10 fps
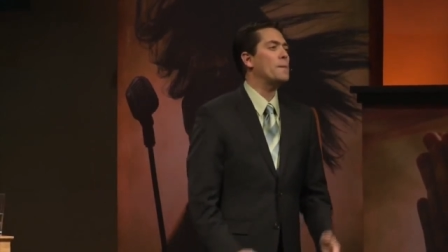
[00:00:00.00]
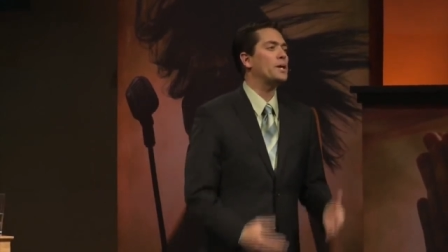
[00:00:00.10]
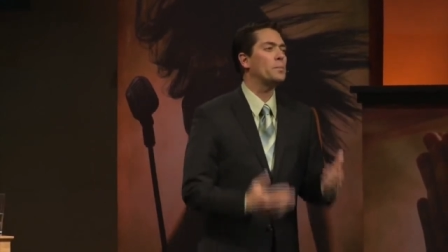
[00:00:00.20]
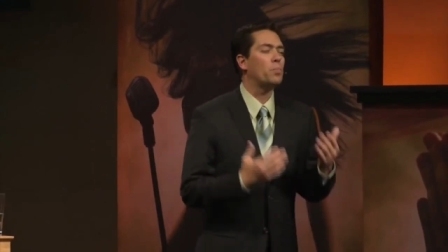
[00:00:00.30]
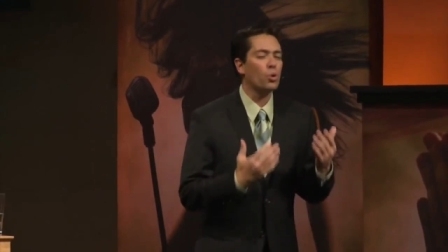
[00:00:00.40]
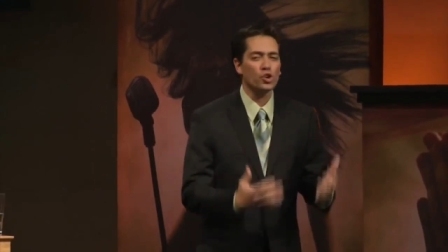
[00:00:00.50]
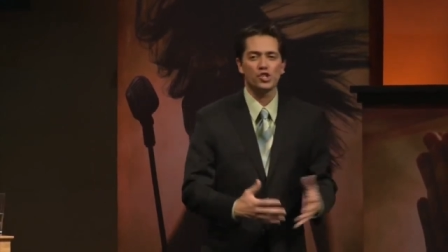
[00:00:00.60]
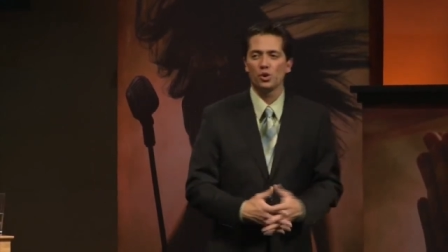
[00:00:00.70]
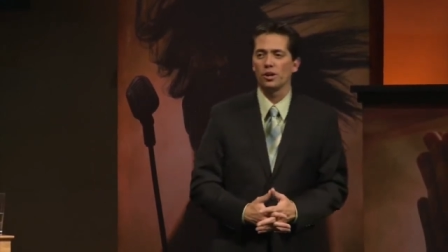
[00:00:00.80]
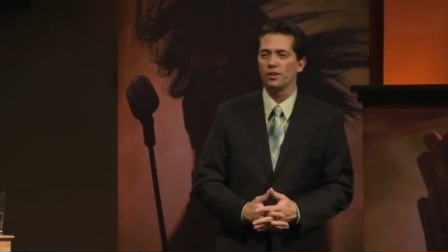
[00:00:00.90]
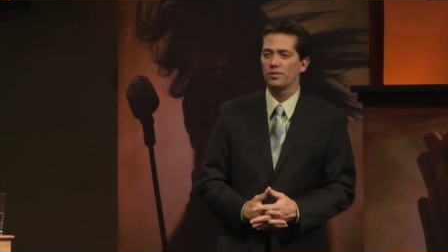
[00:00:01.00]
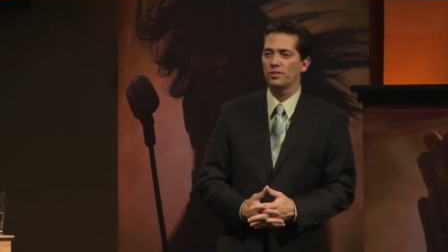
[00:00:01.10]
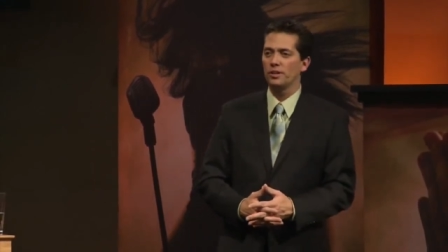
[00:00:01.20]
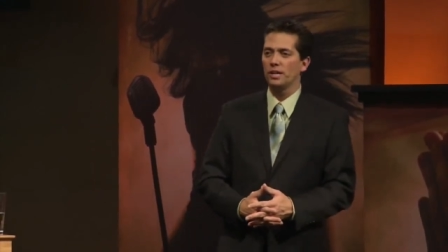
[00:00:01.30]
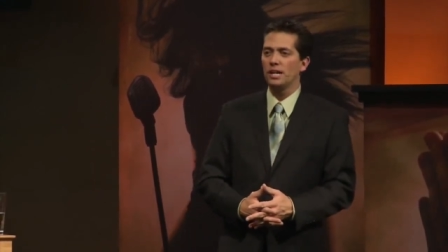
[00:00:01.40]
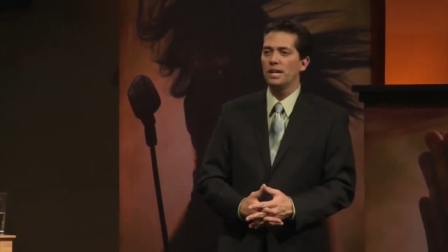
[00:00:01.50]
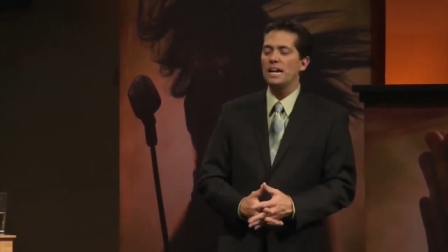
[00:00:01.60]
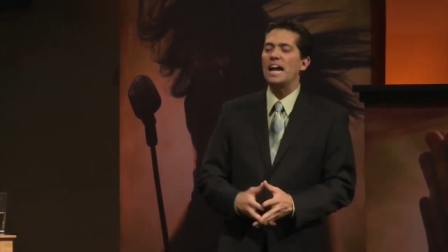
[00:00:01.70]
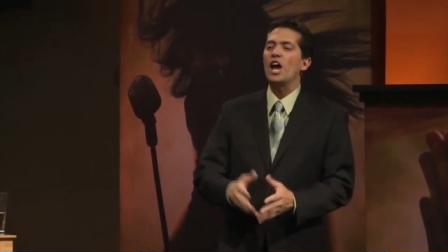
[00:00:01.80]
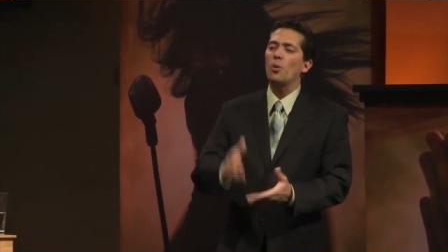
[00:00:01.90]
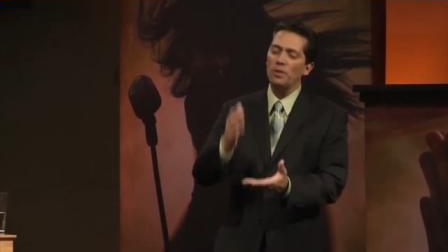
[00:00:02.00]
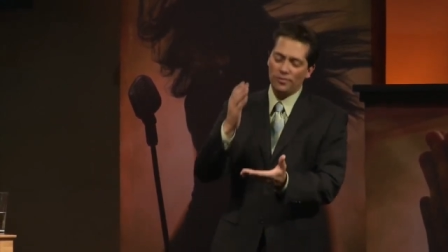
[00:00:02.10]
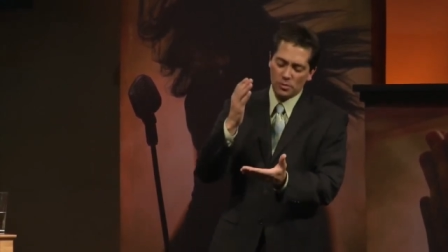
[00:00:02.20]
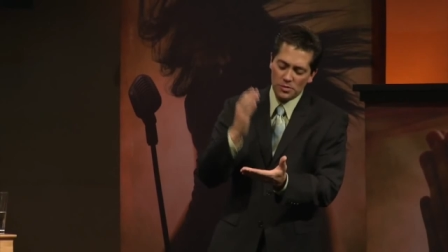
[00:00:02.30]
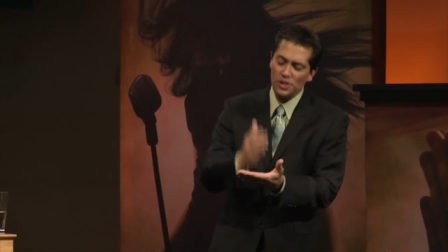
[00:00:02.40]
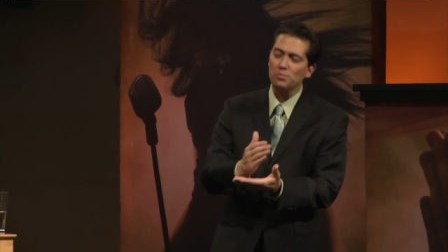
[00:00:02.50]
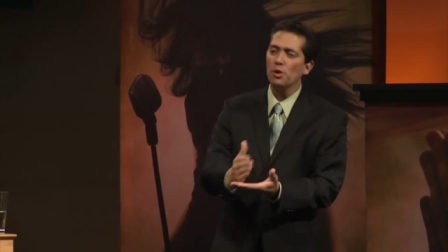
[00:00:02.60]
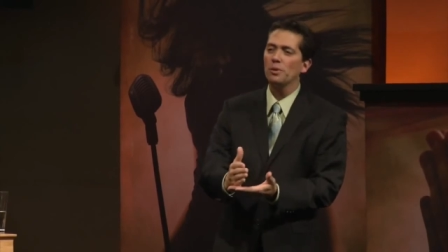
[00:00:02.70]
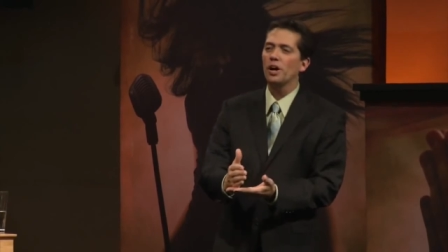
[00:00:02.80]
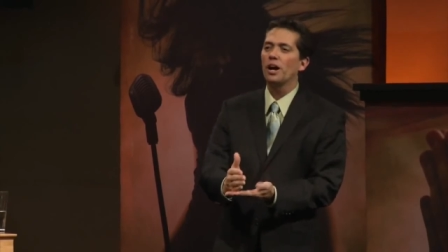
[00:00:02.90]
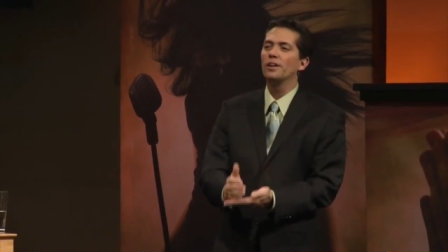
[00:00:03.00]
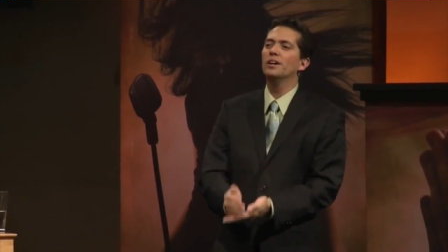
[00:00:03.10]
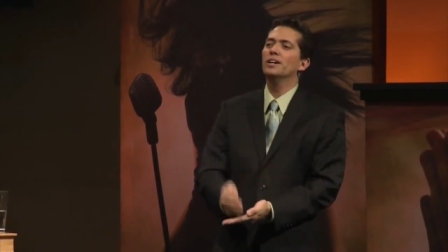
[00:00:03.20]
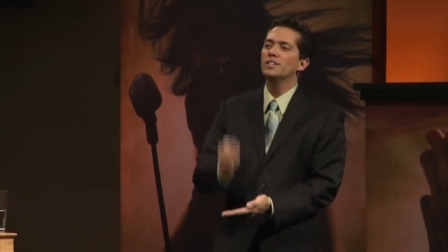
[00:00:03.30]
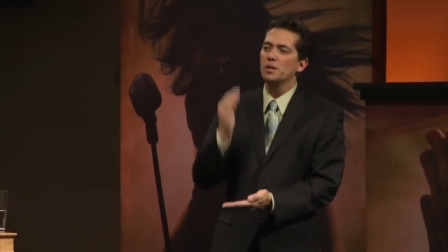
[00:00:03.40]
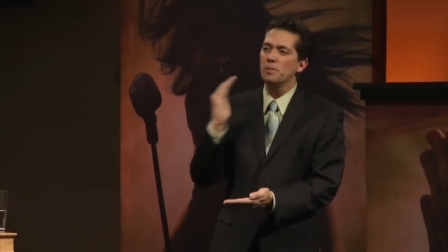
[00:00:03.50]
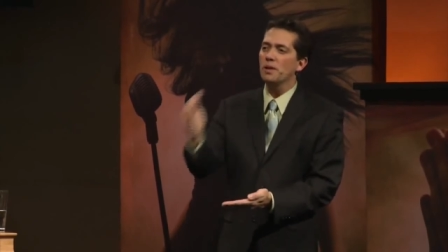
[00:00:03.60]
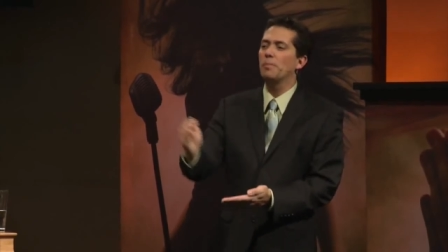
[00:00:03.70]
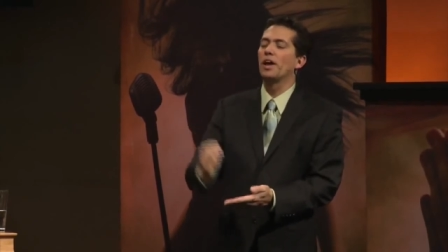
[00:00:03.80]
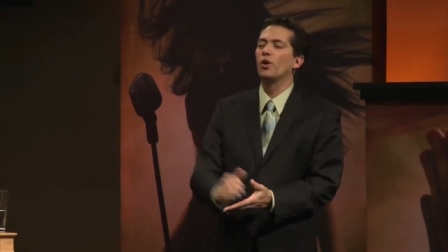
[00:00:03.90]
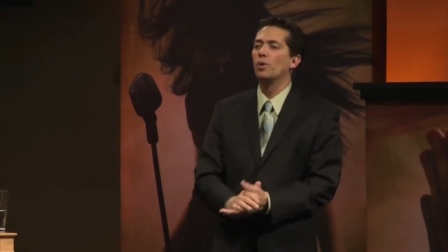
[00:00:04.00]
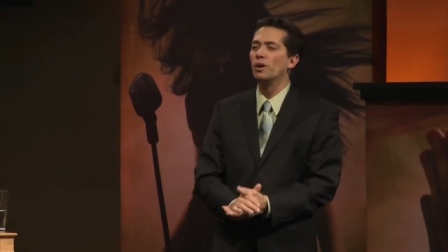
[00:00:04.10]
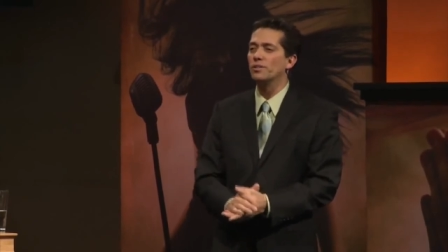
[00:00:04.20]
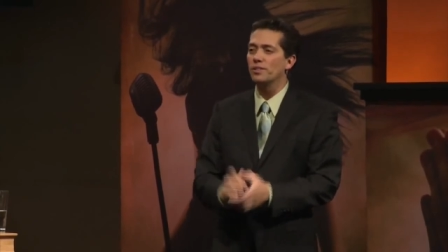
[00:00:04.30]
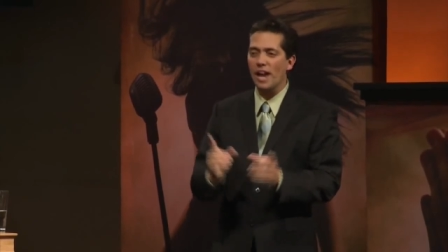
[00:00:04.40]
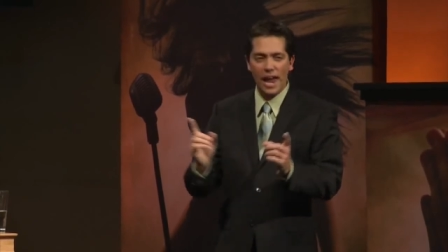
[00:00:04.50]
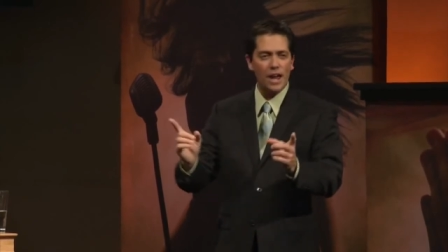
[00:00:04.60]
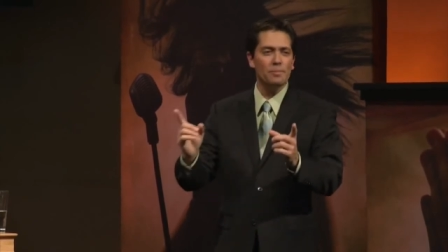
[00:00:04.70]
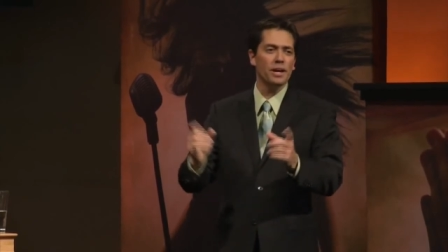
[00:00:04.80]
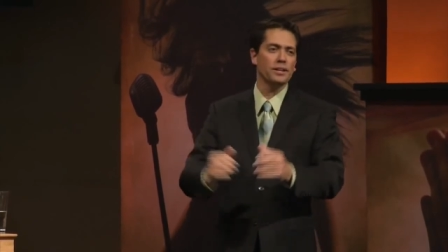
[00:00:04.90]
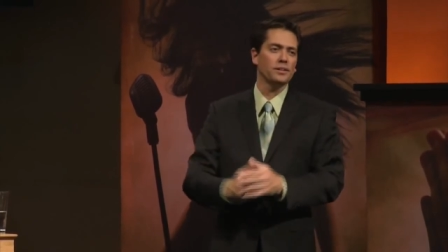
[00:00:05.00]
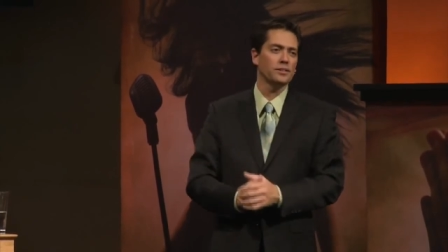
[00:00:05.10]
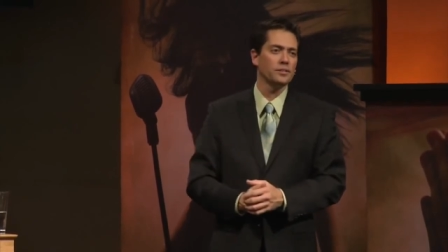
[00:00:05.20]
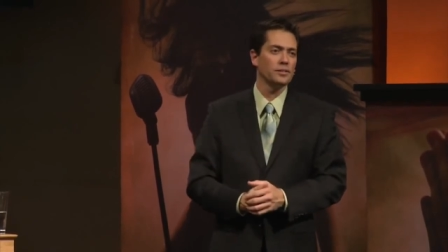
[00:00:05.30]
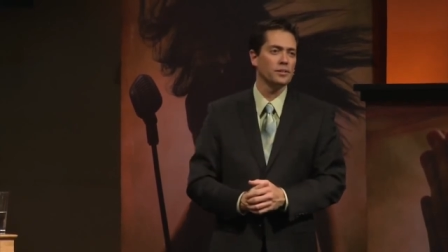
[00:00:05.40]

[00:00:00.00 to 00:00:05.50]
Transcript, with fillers: I made a poor choice. Help me from this moment on to make better ones. Amen.